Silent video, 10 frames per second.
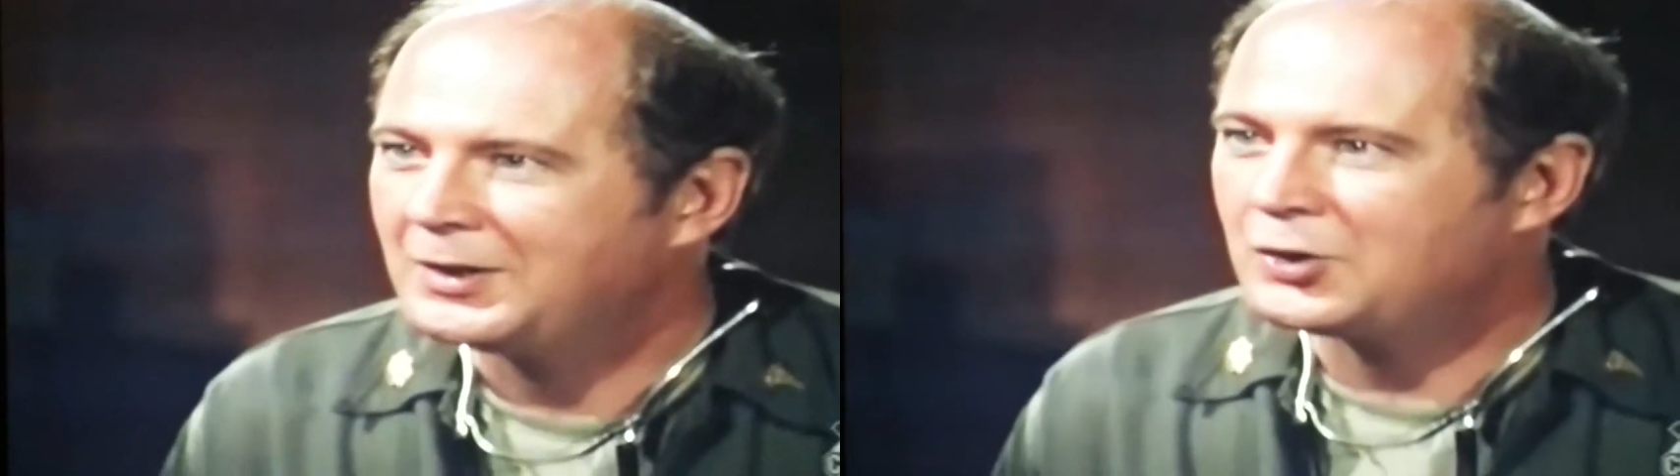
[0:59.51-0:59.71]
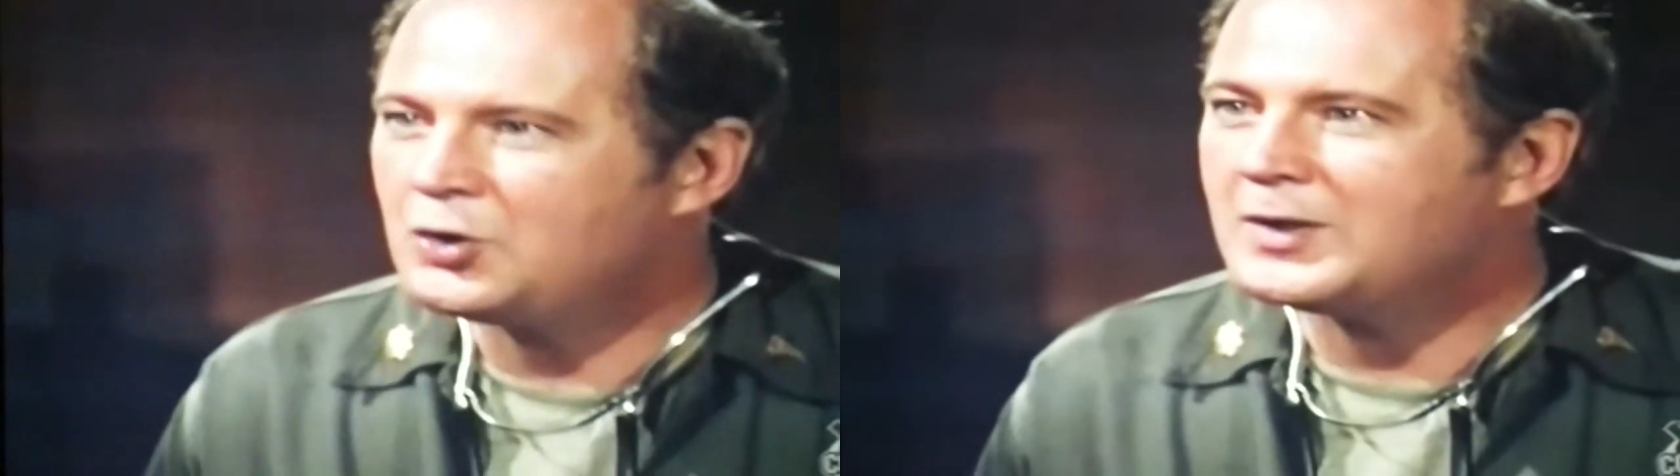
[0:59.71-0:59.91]

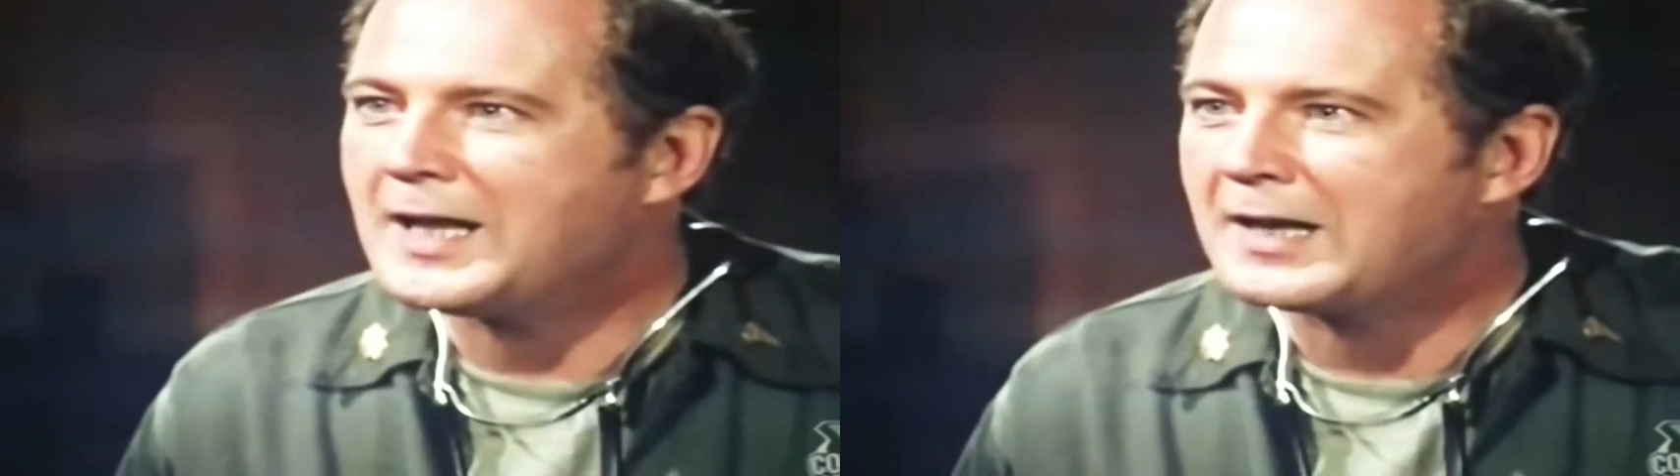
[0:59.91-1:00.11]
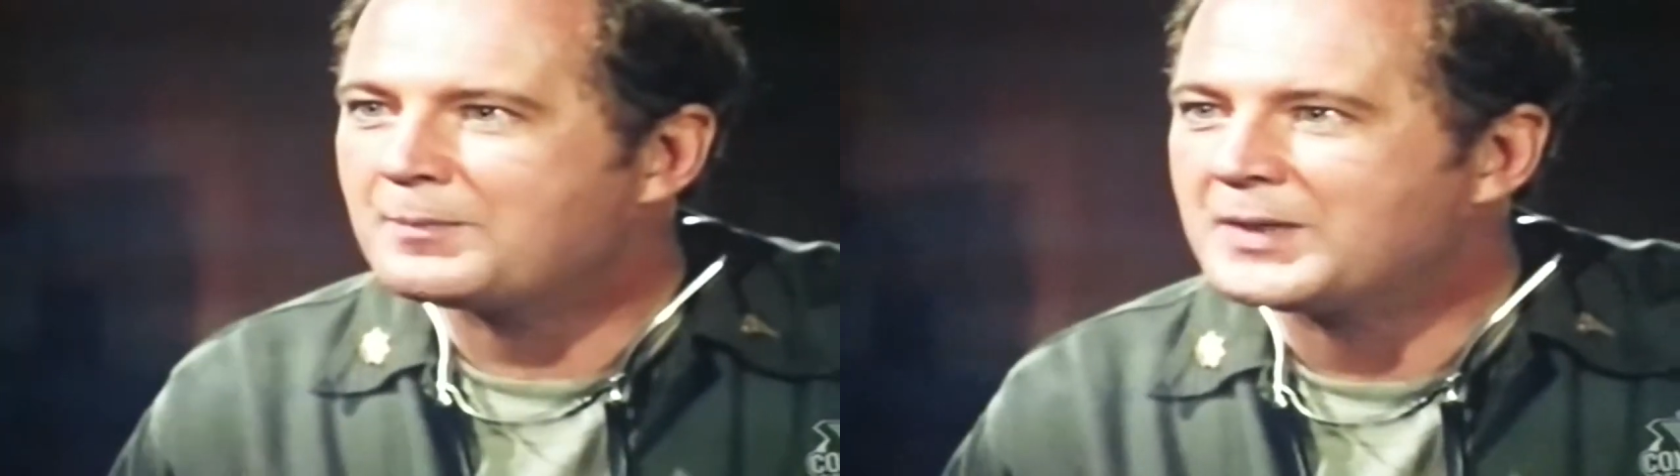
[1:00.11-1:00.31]
Could
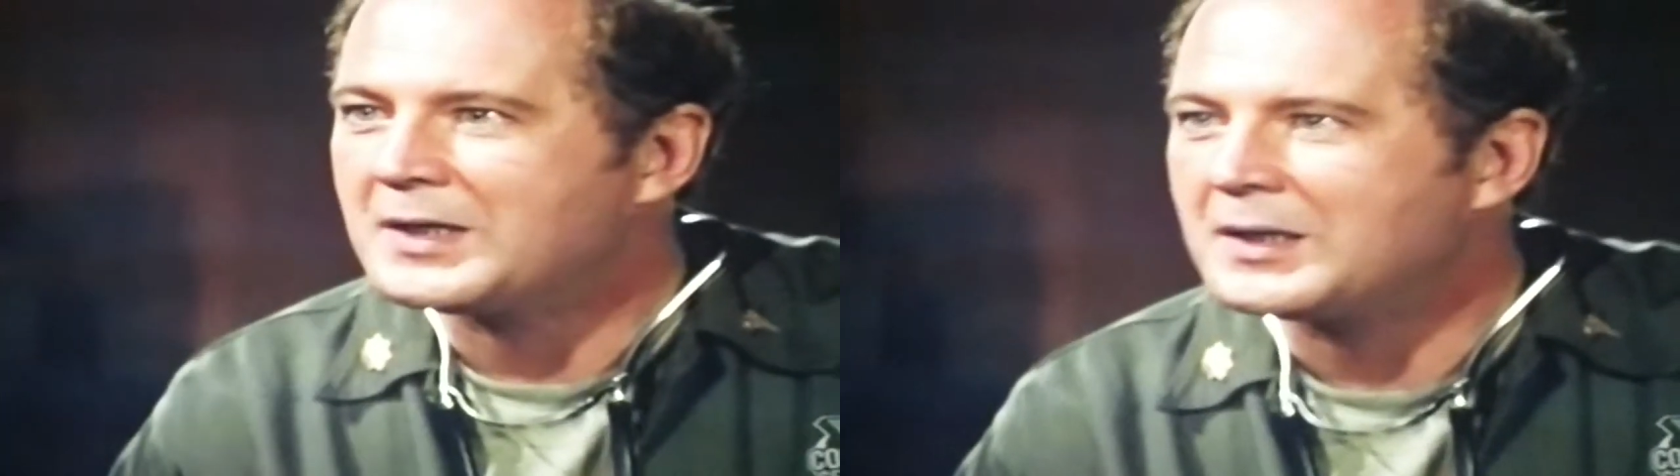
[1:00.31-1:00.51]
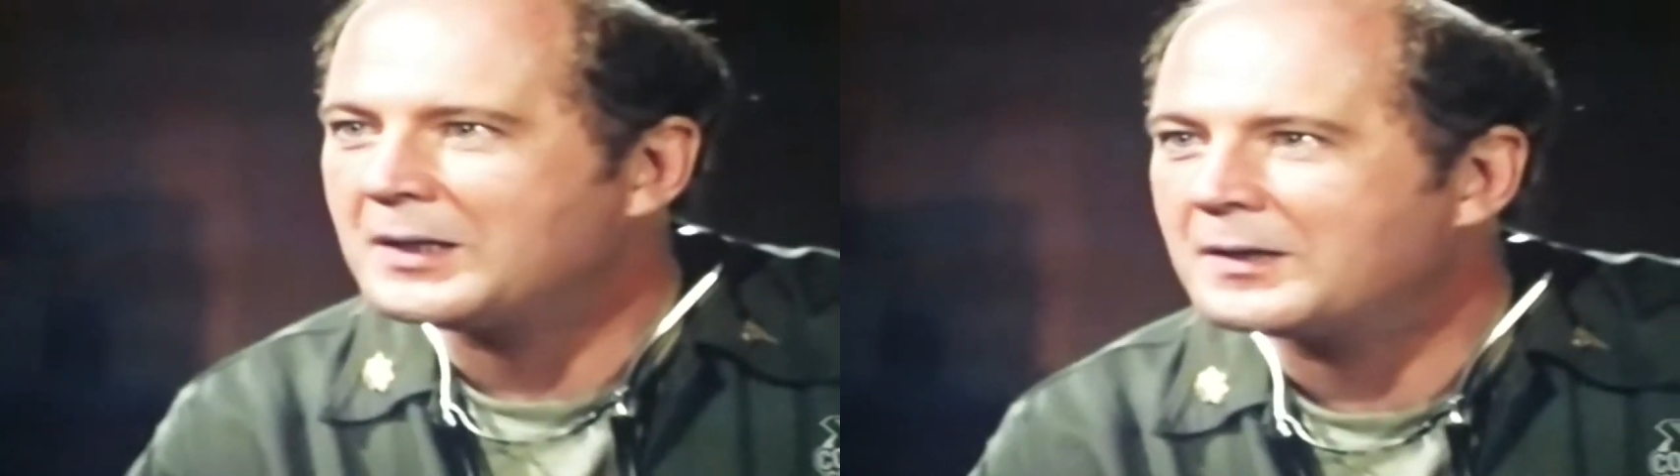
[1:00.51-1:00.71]
that
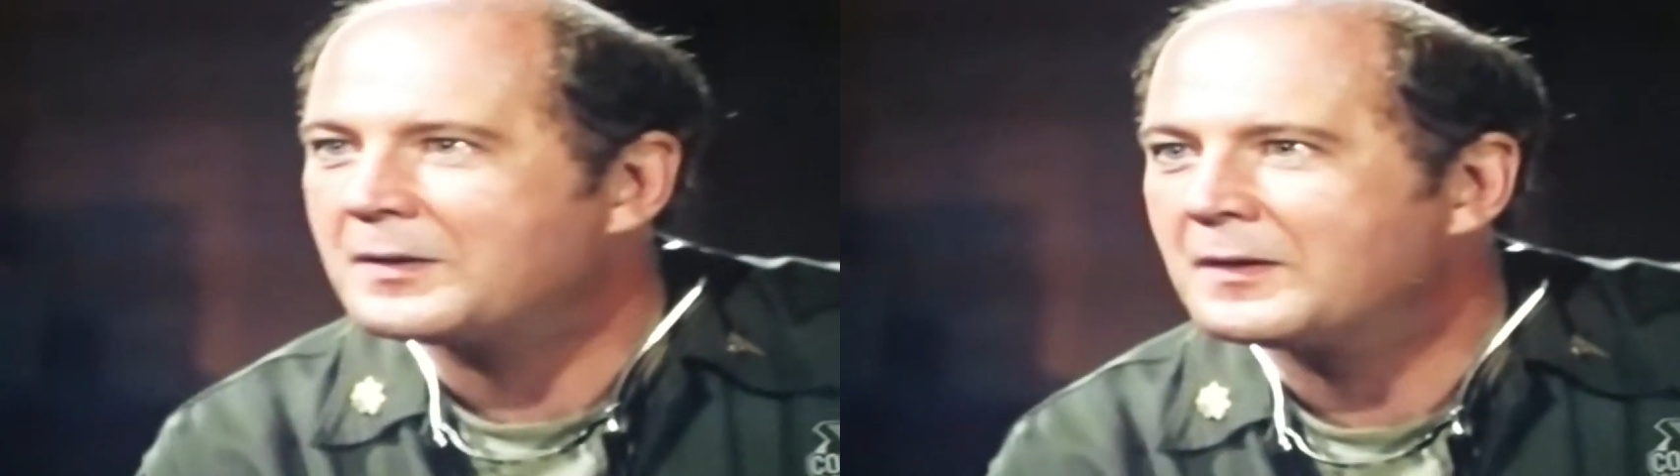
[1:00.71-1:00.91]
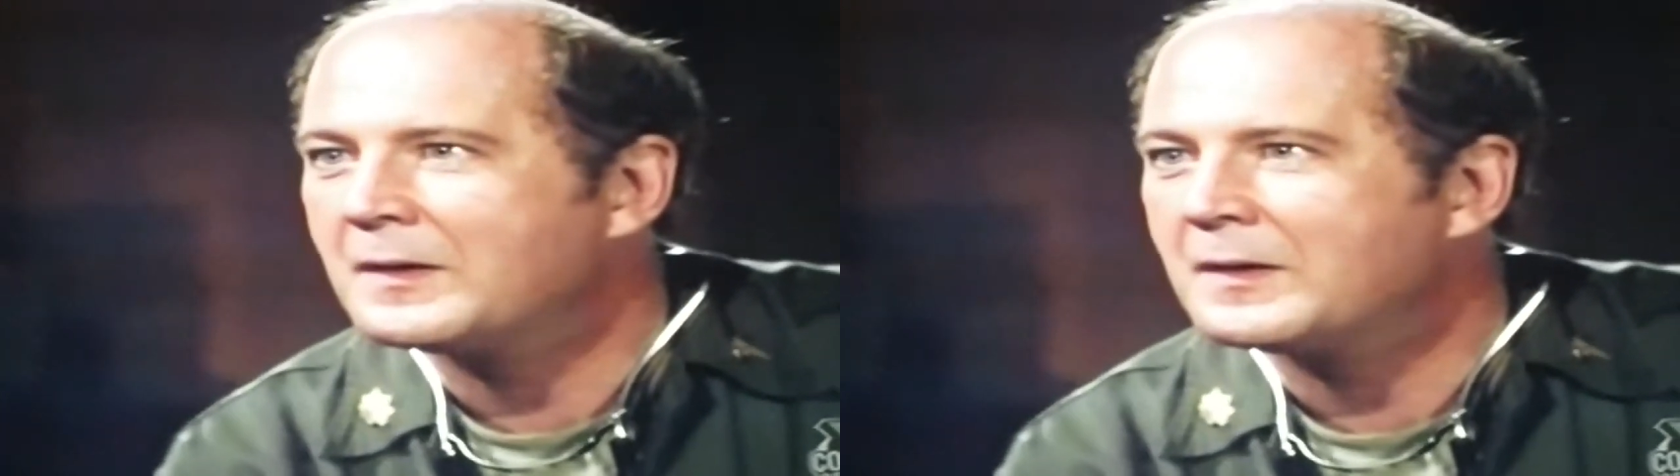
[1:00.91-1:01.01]
be